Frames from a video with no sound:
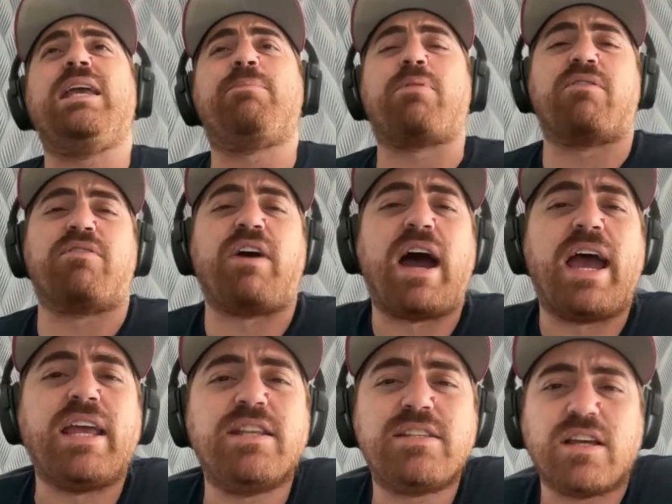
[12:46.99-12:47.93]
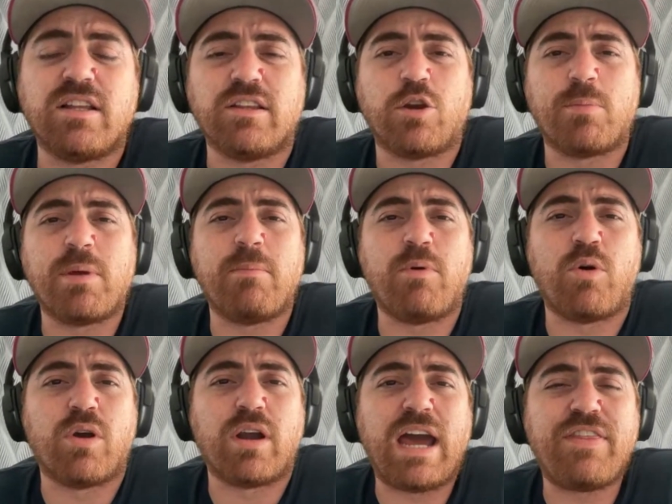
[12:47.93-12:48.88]
provides a little bit
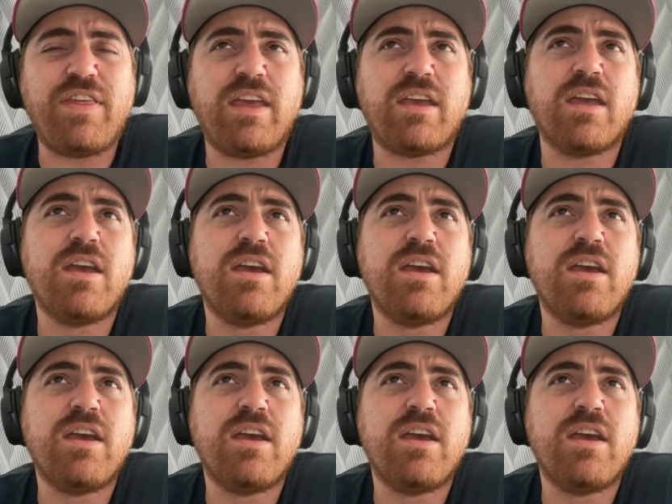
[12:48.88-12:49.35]
more. I think